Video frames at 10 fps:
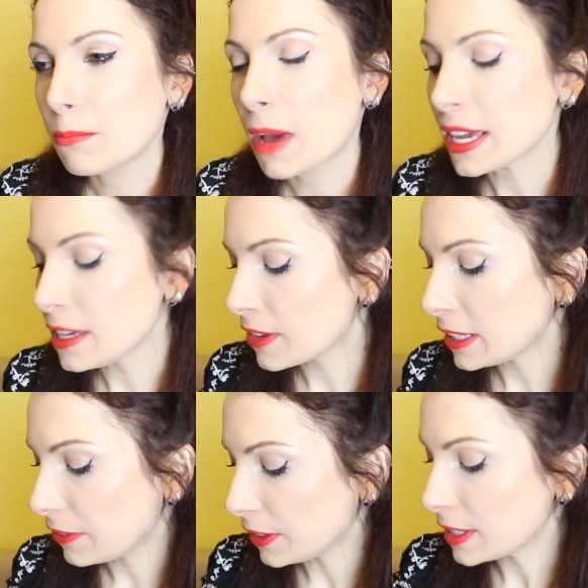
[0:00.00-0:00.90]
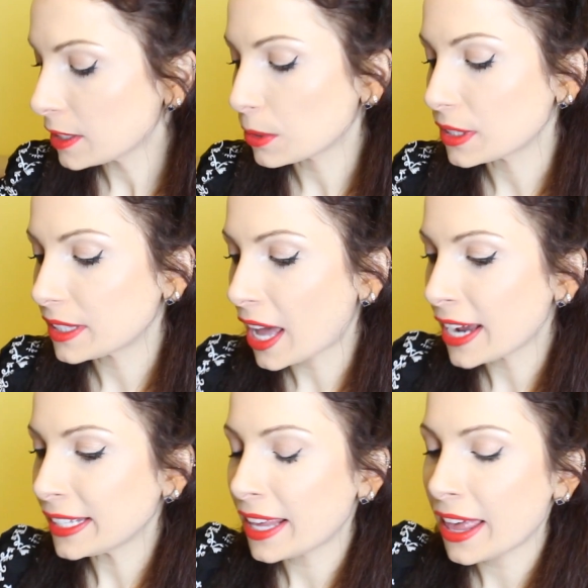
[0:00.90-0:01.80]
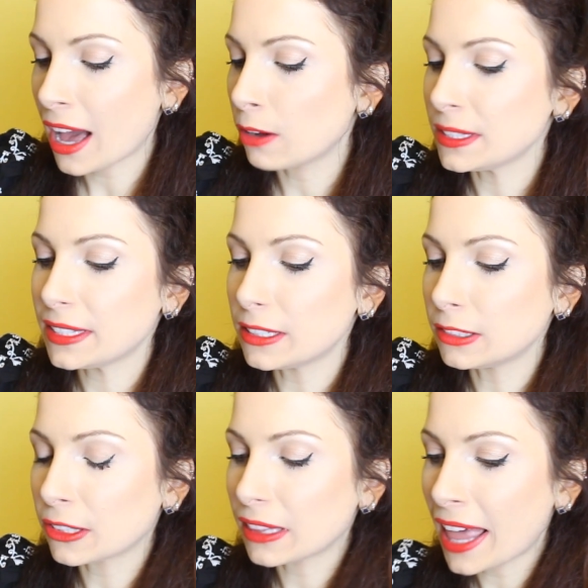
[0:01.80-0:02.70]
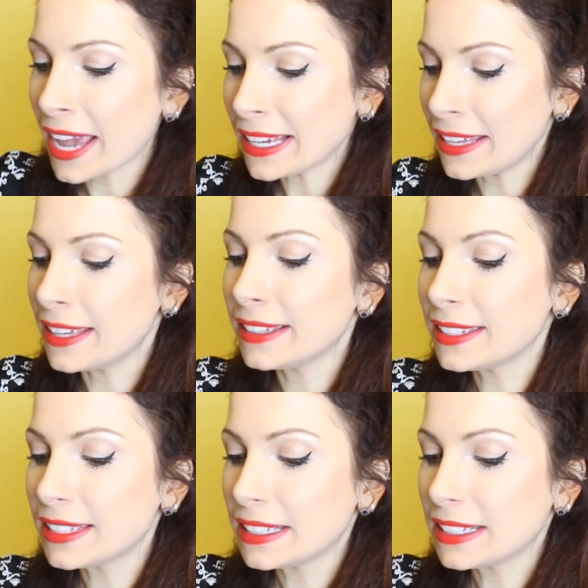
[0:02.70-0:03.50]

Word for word: but even if this was tighter I would still not like it.